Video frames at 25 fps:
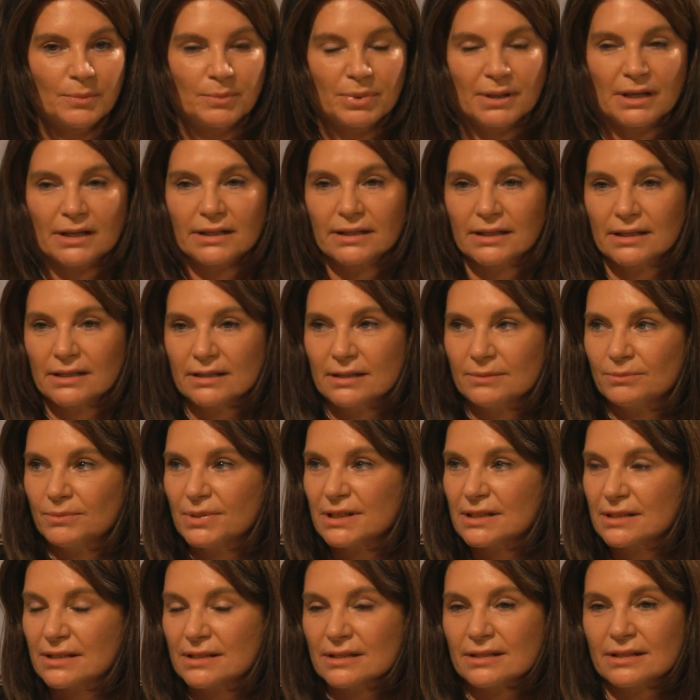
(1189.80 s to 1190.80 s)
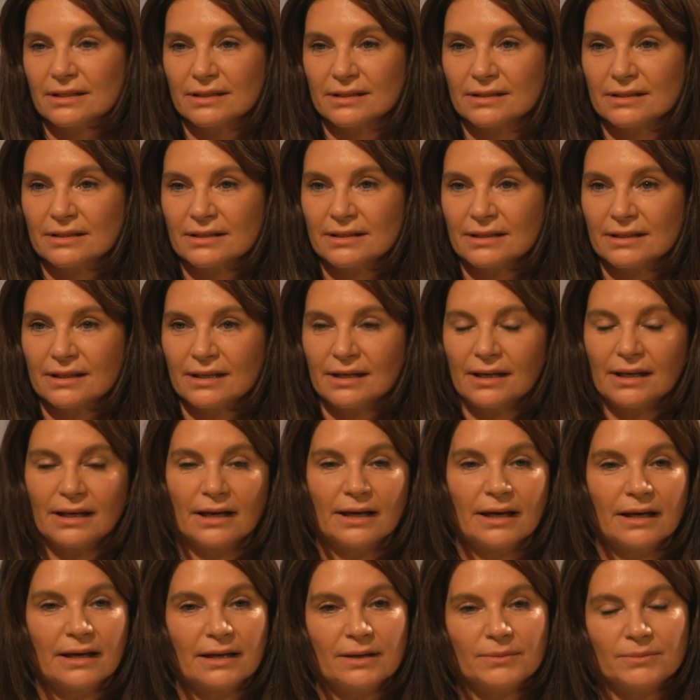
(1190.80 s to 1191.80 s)
plug-in businesses,
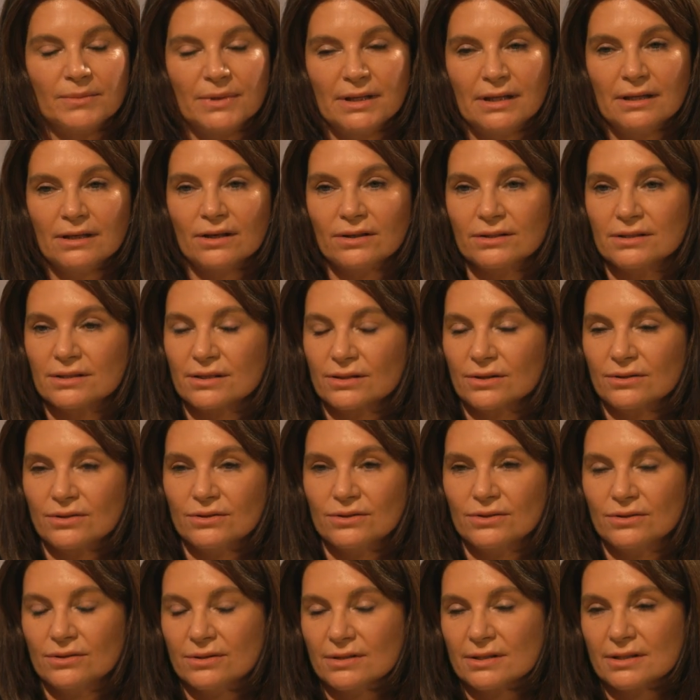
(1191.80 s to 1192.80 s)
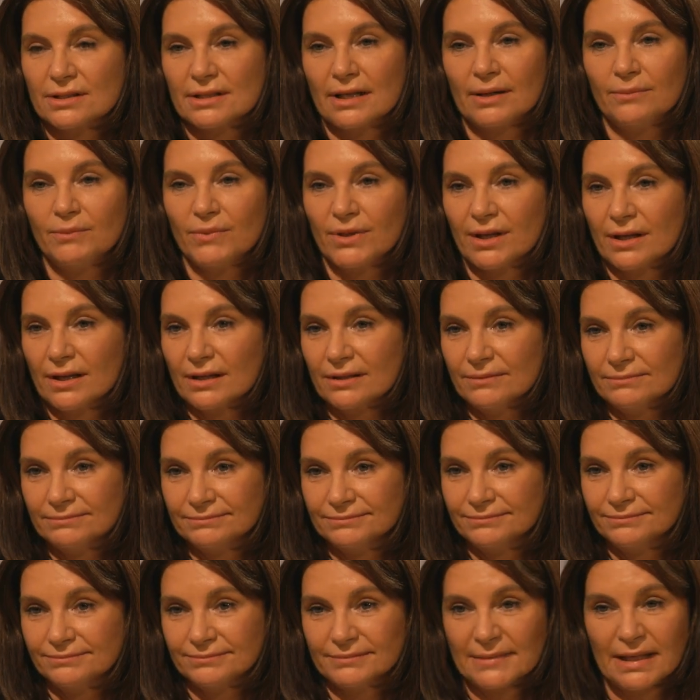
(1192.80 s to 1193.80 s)
Eon is going to do the same thing.
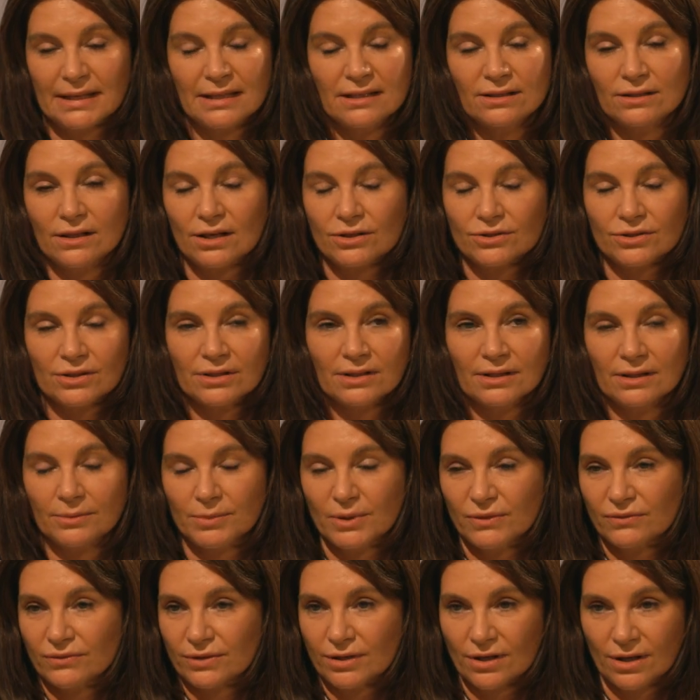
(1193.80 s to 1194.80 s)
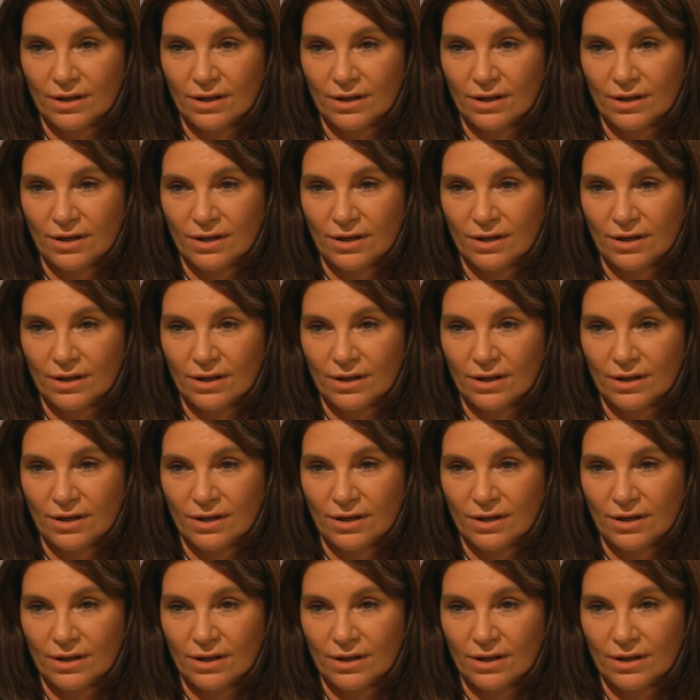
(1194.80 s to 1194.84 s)
And it's not just going to be for